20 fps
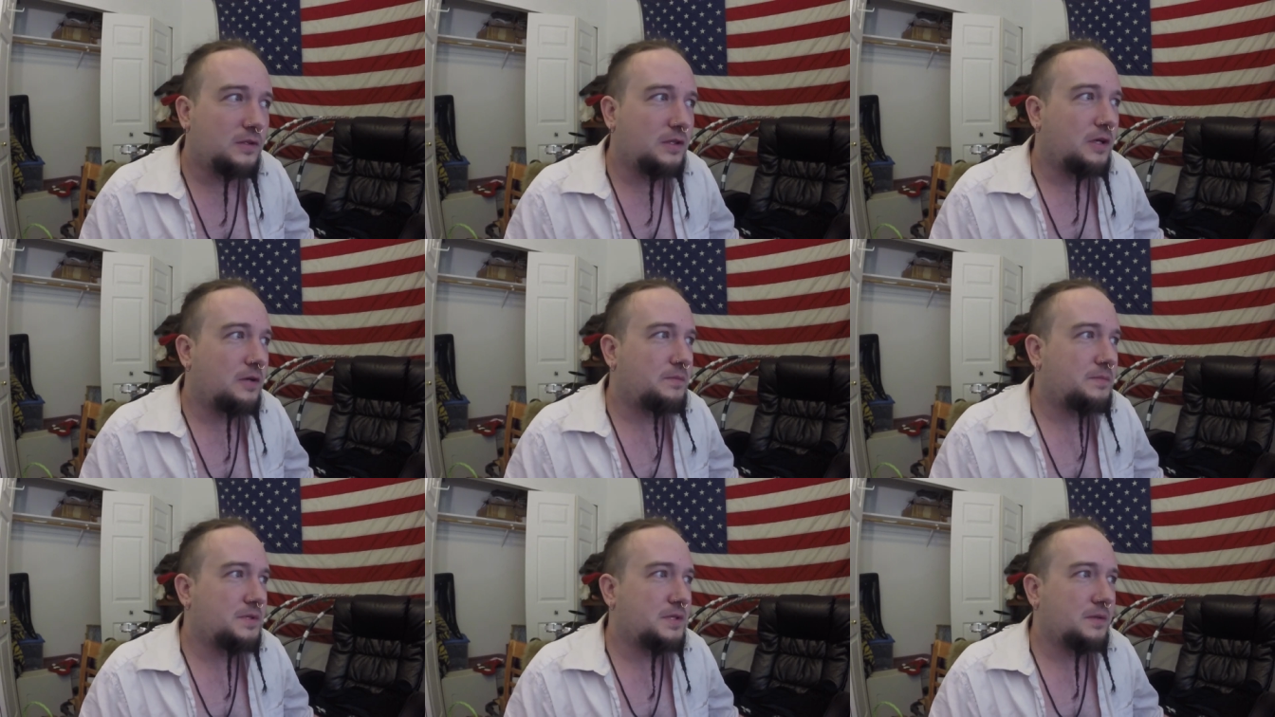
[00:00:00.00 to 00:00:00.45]

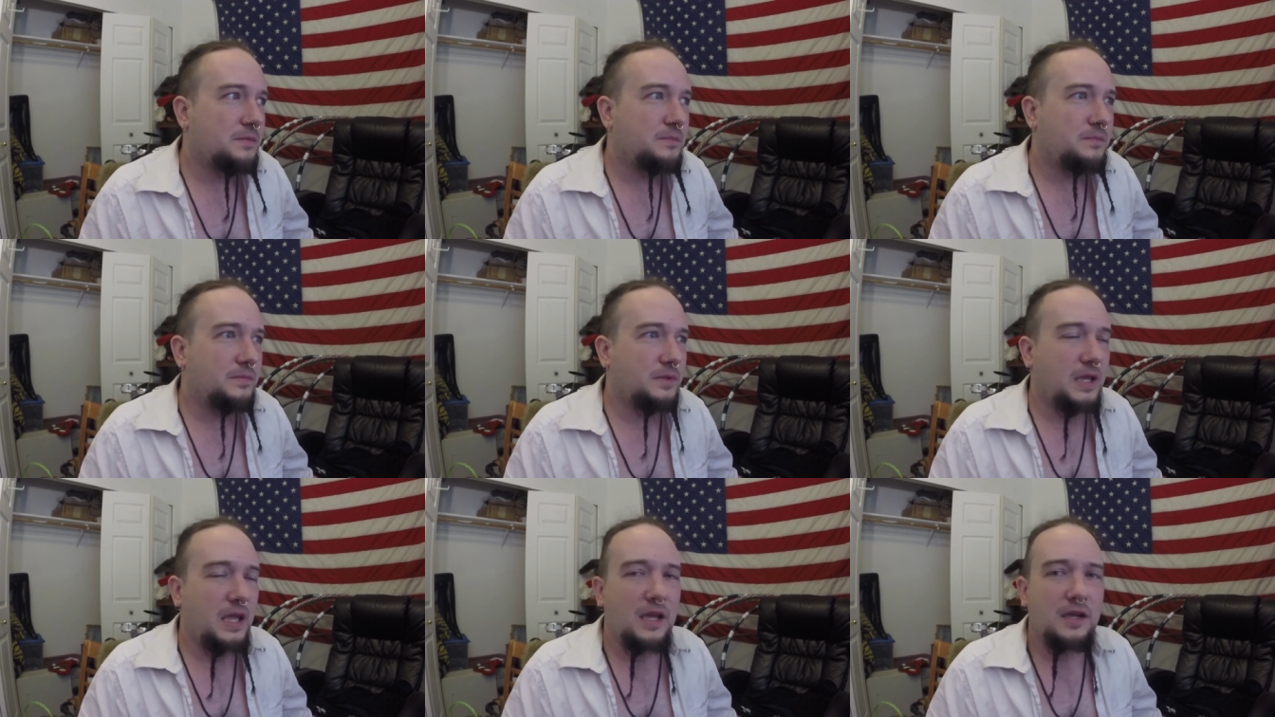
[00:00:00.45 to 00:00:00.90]
up
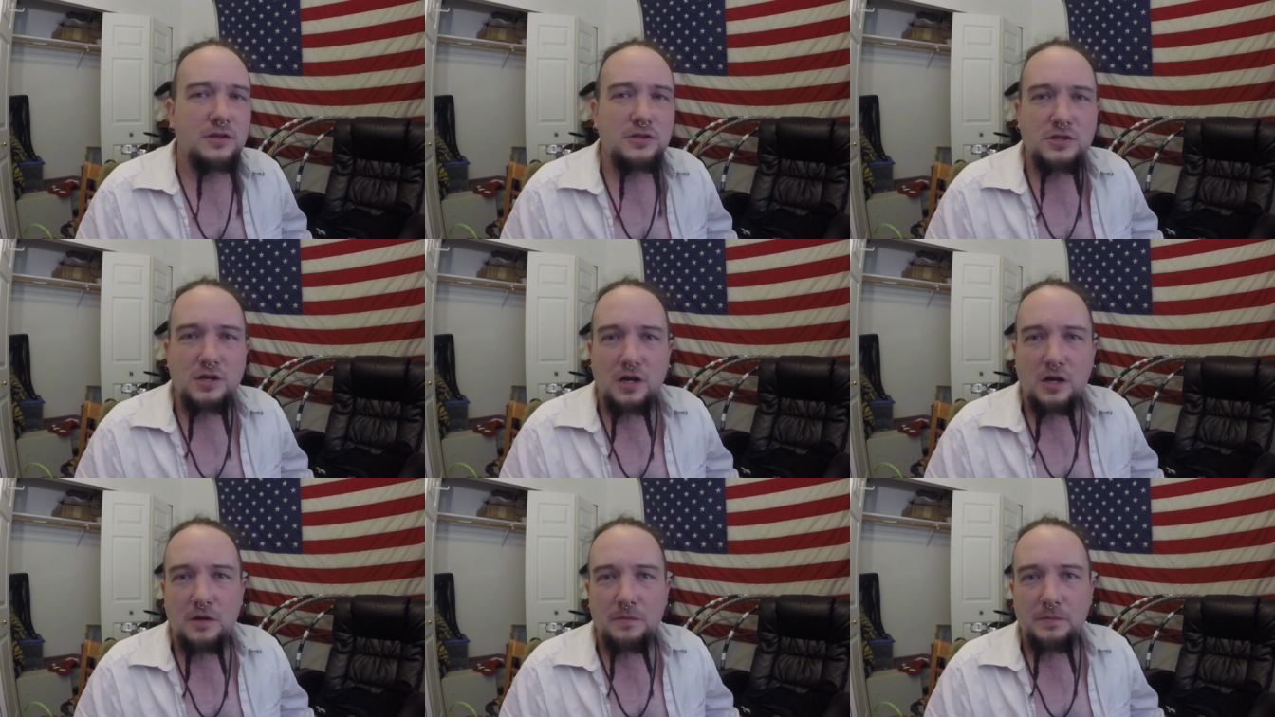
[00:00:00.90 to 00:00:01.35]
some cake
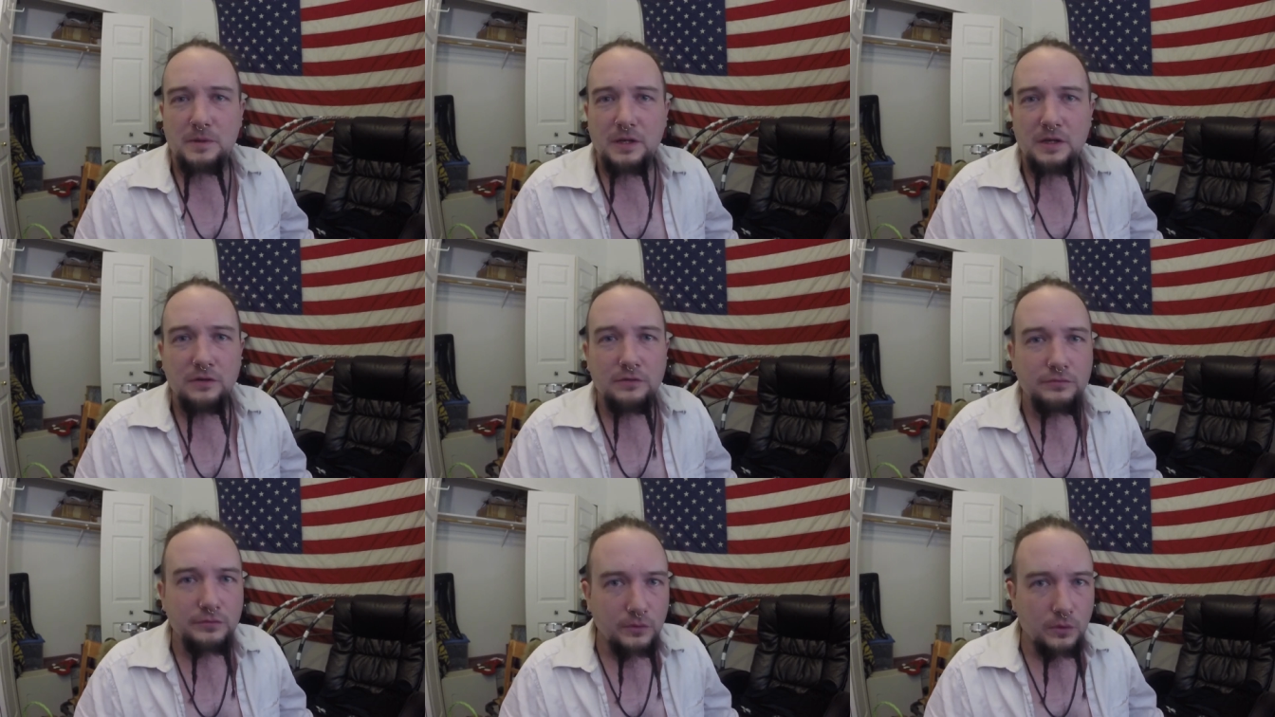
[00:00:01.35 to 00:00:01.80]
shop
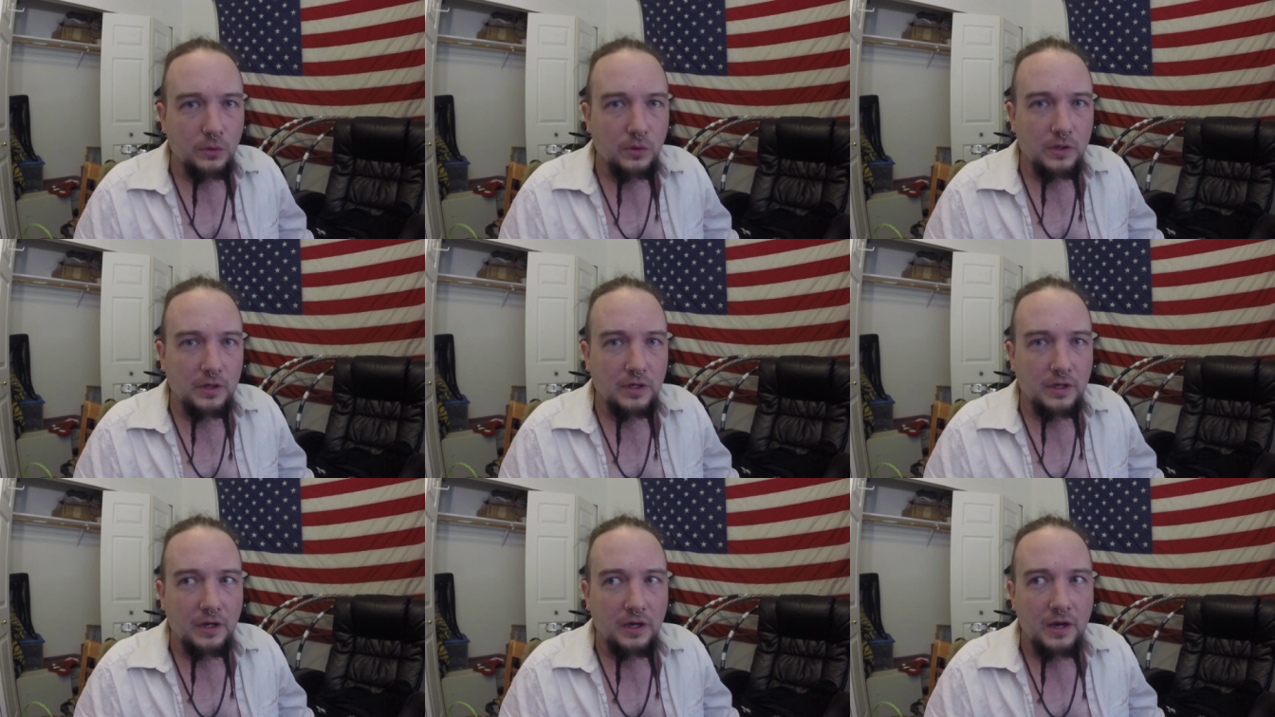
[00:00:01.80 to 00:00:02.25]
in
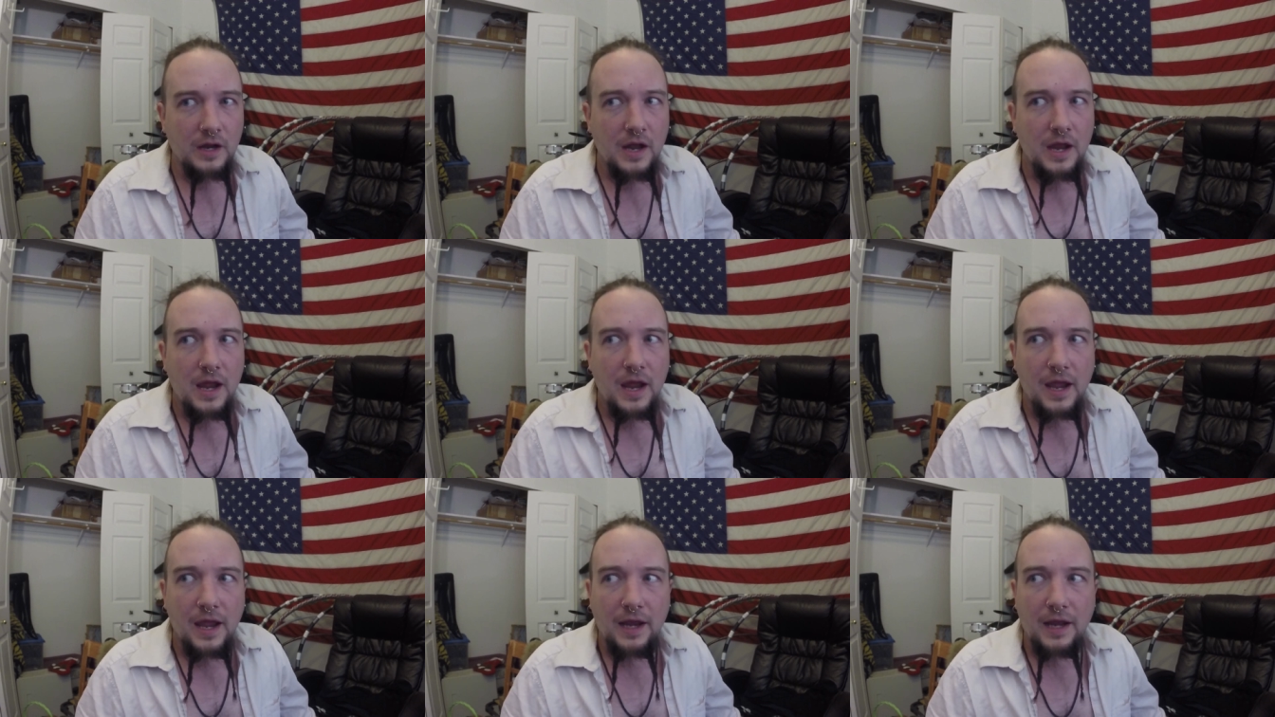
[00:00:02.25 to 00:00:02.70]
Florida
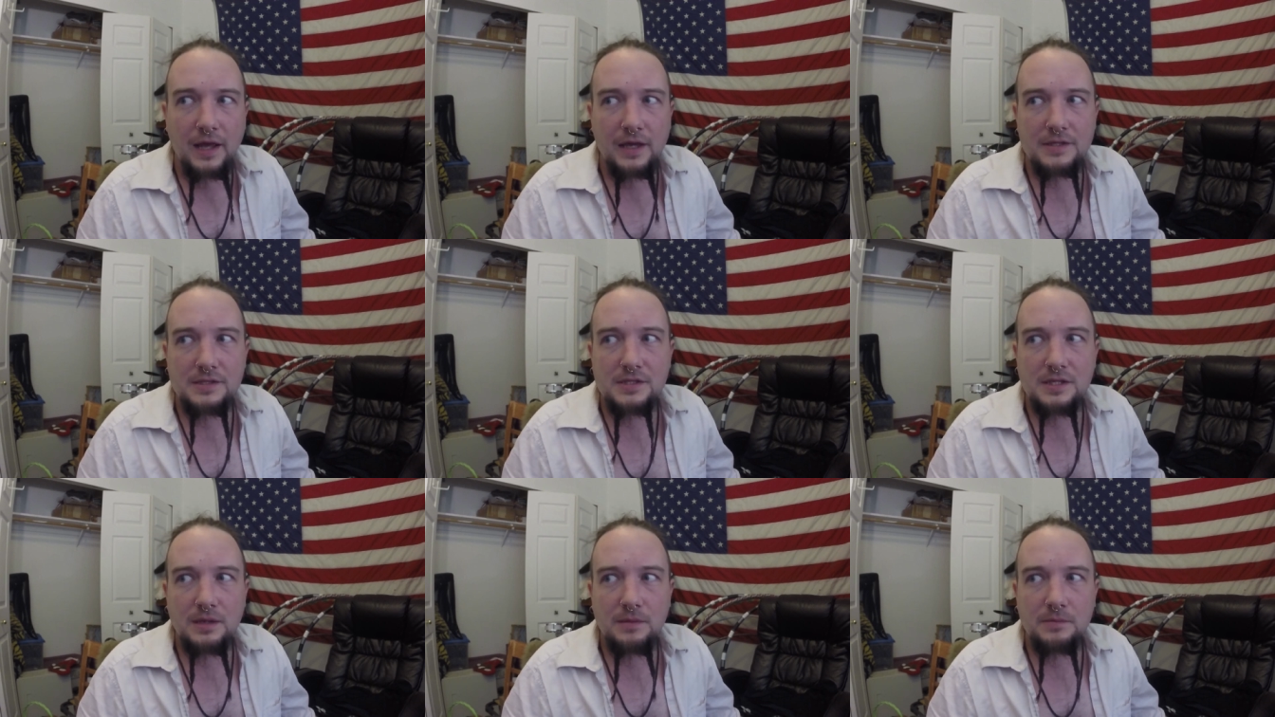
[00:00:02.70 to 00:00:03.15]
and
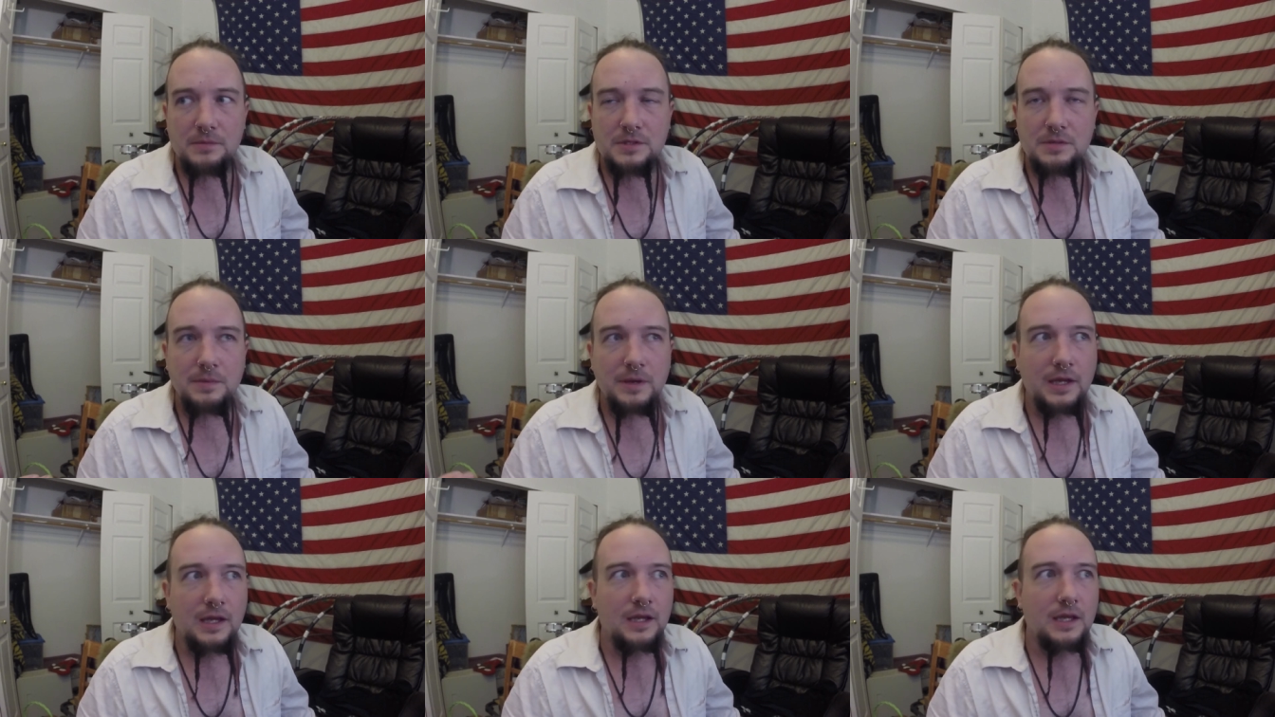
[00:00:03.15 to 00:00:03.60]
asked them to
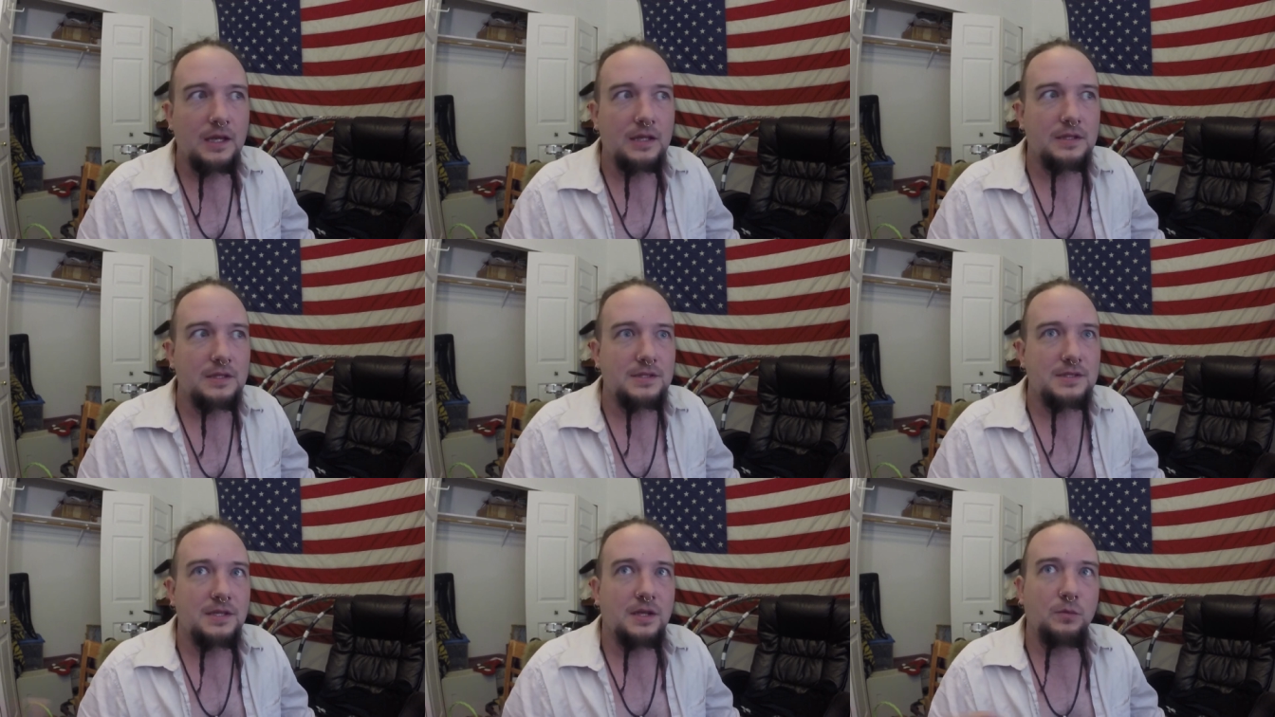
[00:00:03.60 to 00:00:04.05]
make a cake
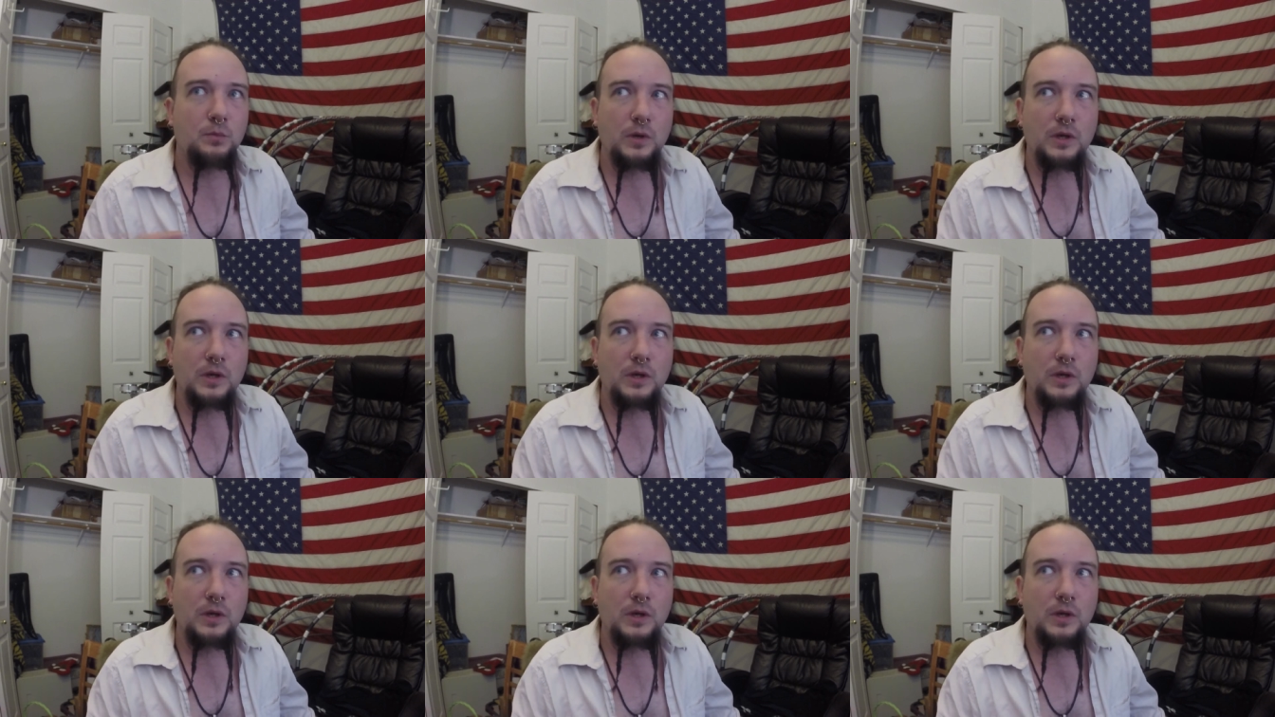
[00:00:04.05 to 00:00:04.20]
that said,